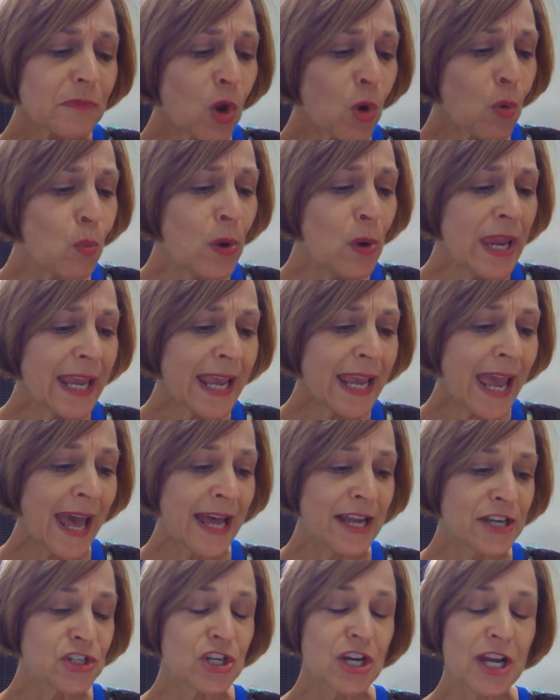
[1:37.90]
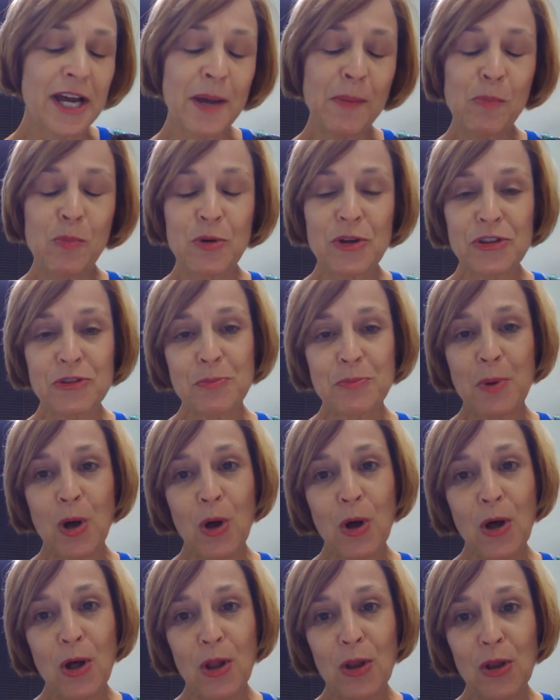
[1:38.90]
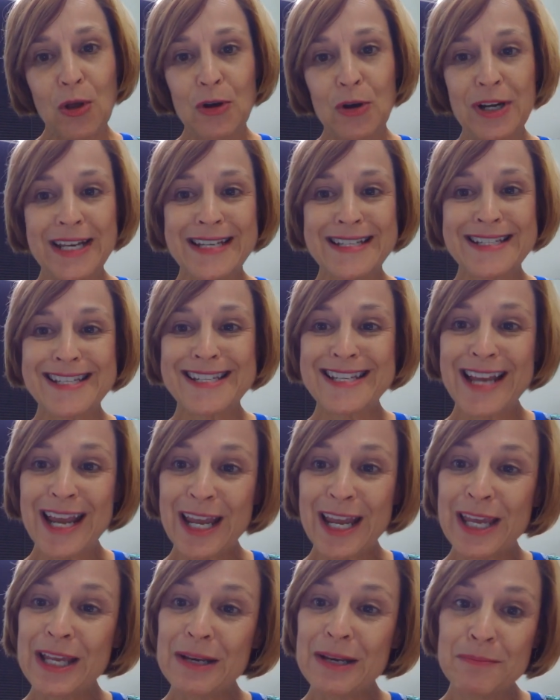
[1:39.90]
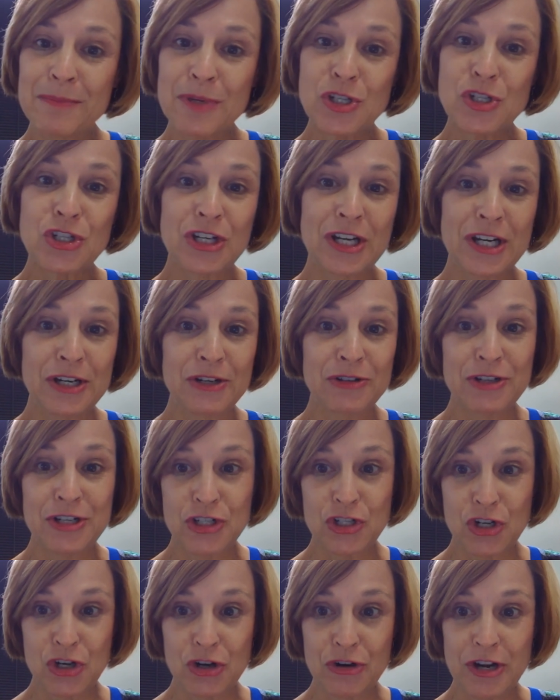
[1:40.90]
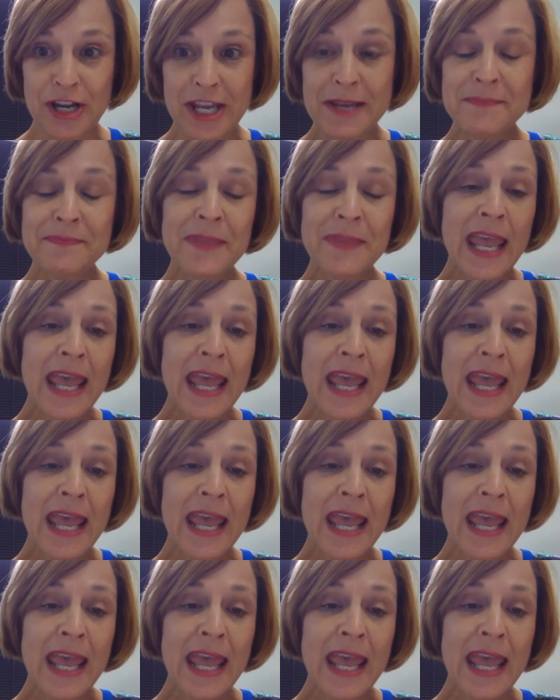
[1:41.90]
We catch up with Paul on his second missionary journey,